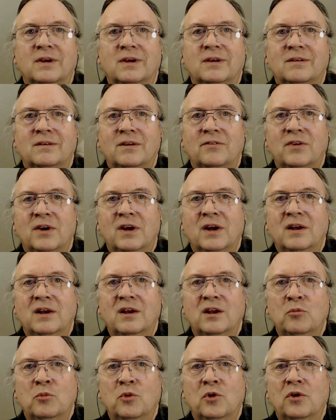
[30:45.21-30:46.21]
If you got any
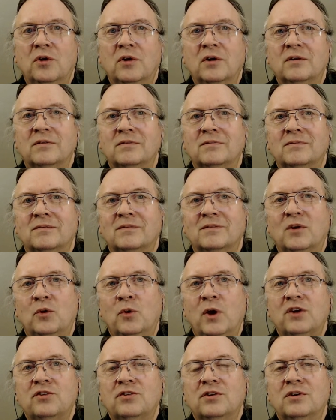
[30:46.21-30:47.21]
more
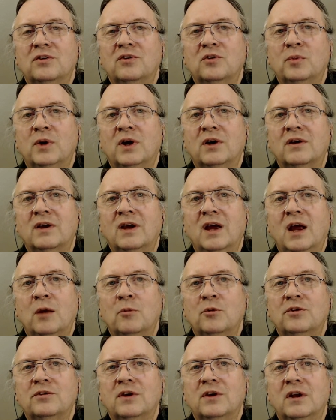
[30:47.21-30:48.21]
questions about camera
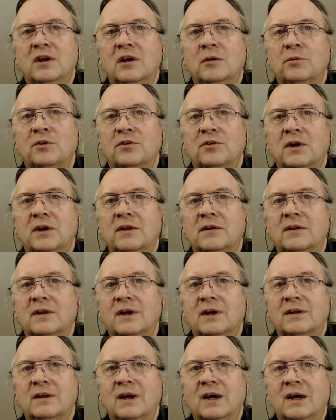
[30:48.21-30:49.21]
setups or anything like
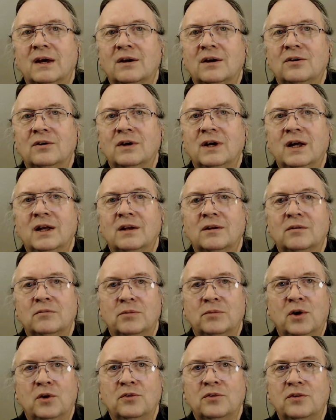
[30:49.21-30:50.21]
that, go ahead and
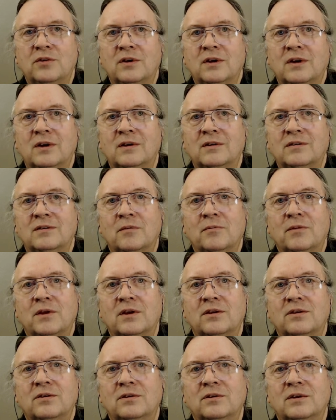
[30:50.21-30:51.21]
post something
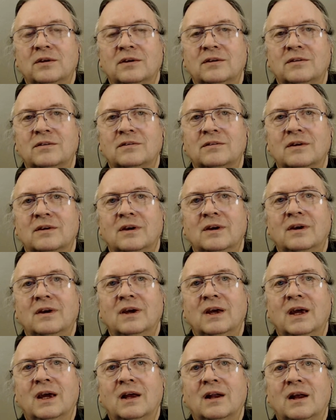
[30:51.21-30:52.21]
to this,
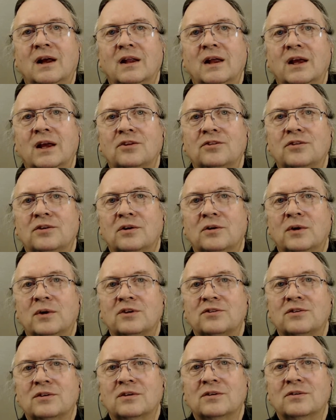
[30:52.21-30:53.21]
and I'll answer your
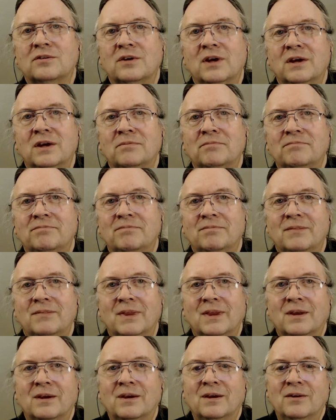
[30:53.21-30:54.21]
questions. Okay.
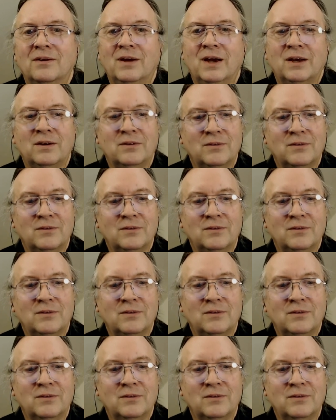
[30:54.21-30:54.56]
All right.